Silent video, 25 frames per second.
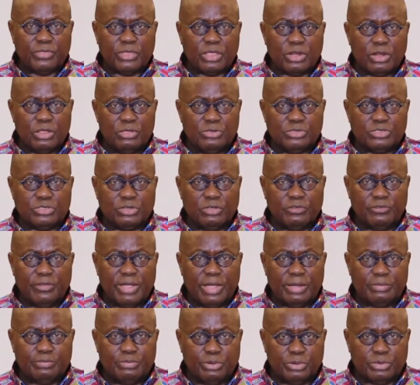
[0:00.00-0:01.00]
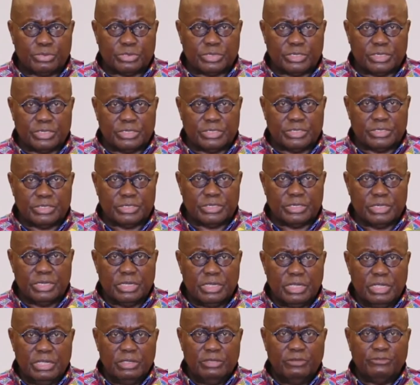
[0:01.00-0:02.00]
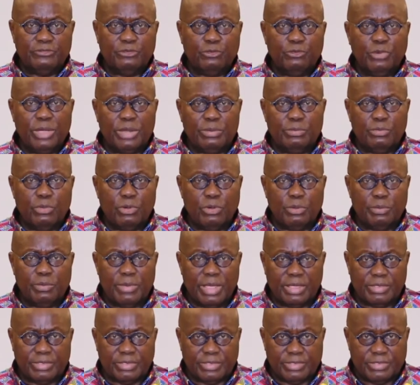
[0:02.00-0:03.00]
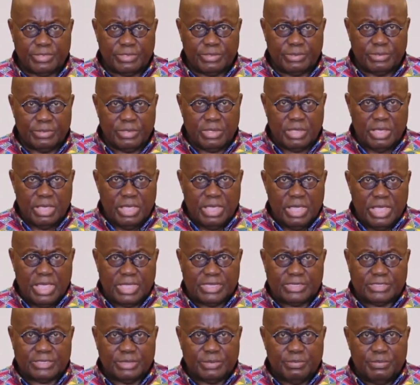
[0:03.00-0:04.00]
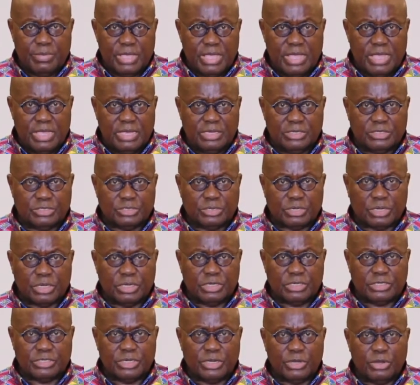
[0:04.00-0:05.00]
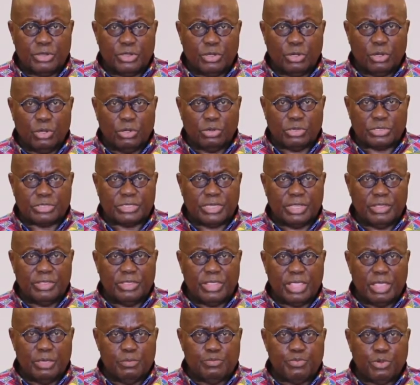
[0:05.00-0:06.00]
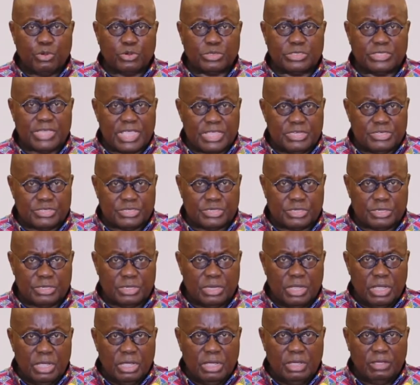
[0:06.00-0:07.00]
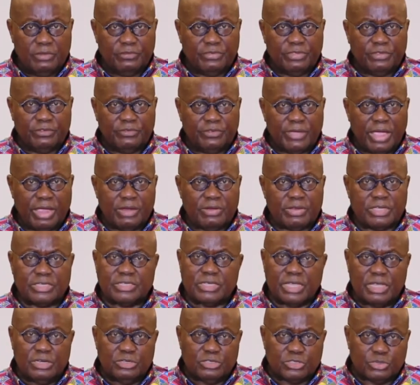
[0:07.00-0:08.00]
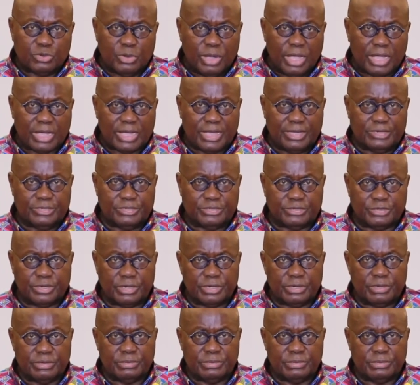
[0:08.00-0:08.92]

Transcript: the closure of our borders for 1 more month as the means to continue halting the importation of the virus into our country.